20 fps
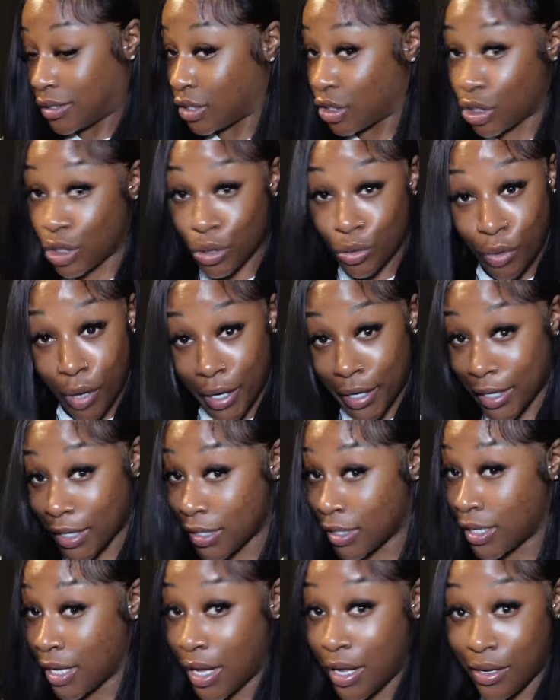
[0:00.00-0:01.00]
do on
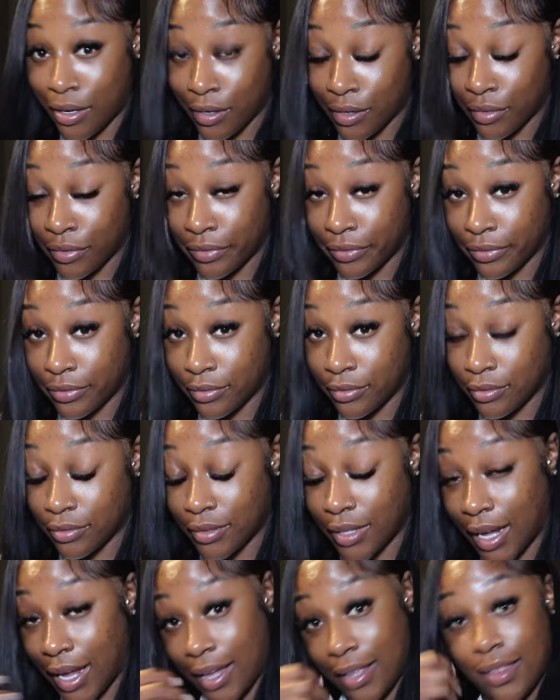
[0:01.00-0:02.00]
yourself
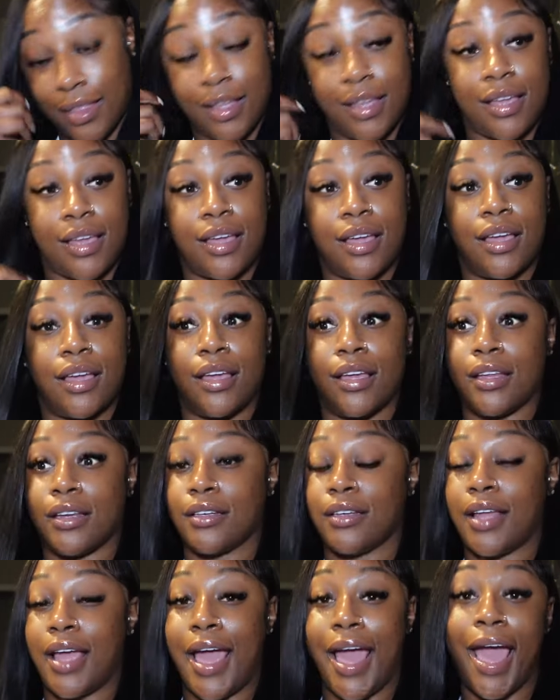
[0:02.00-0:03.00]
and
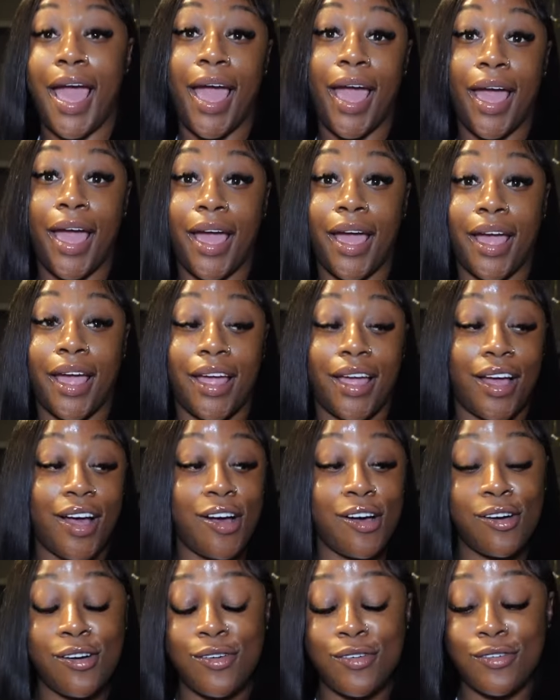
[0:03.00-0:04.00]
then, hey,
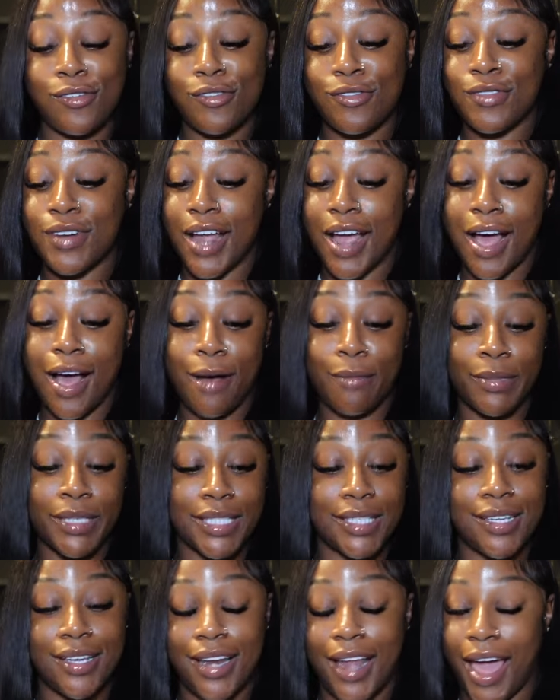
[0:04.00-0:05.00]
oh, now I'm
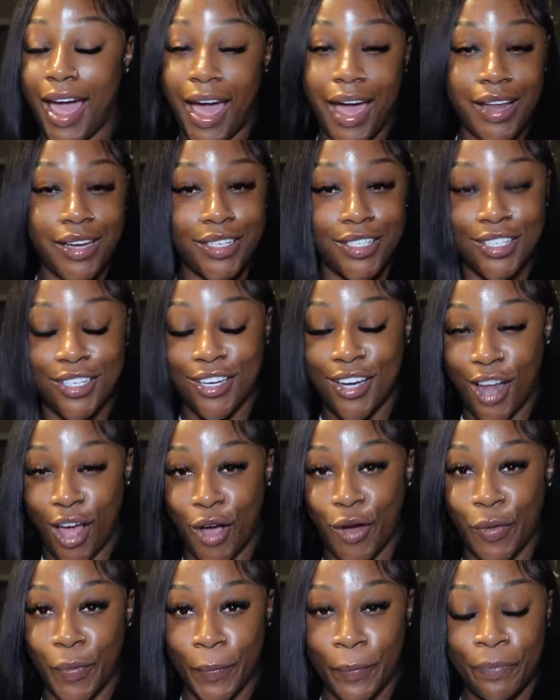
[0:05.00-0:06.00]
snatched.
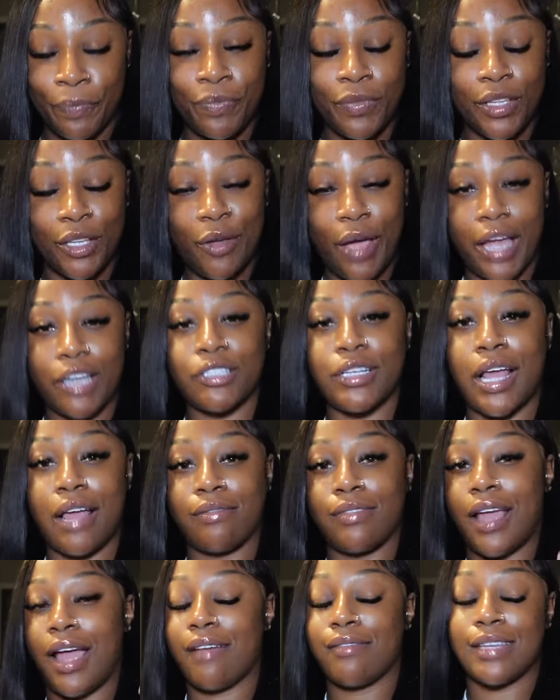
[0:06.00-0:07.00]
No, you actually have
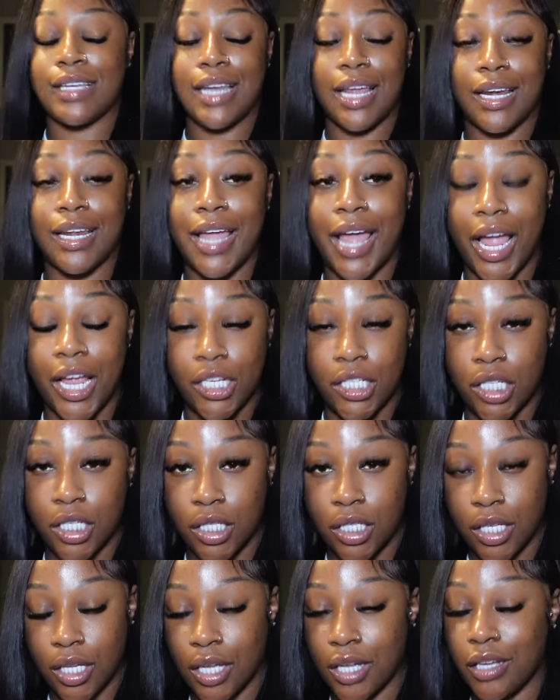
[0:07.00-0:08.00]
to have the dedication
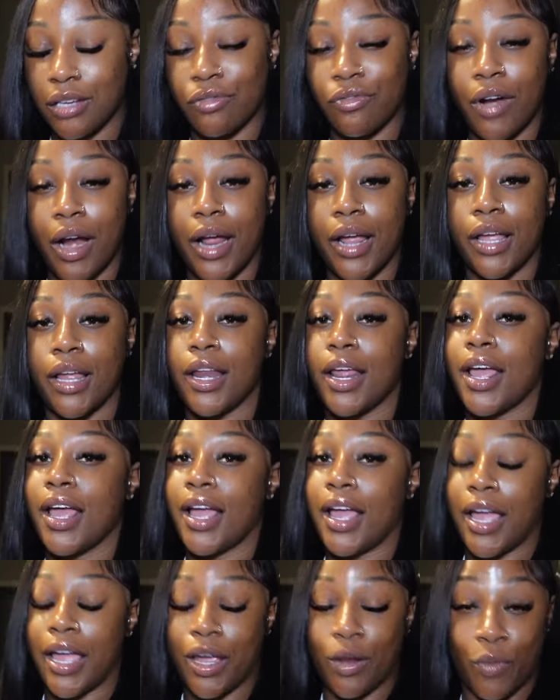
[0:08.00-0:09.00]
to eating right
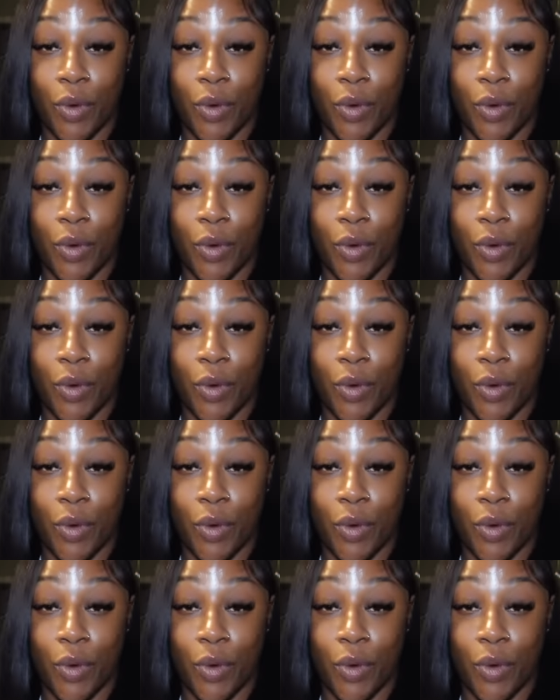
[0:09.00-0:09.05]
and